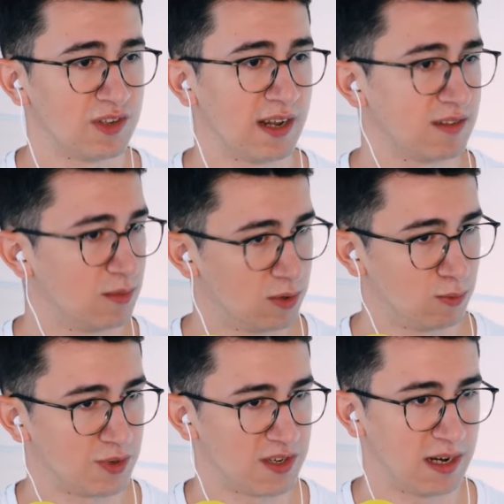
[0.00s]
Just like someone
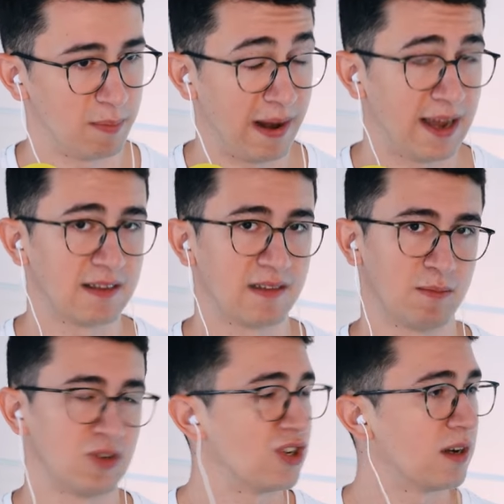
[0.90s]
who's in applied
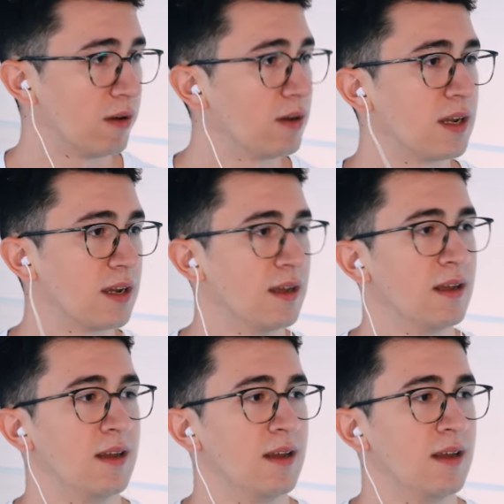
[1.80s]
machine learning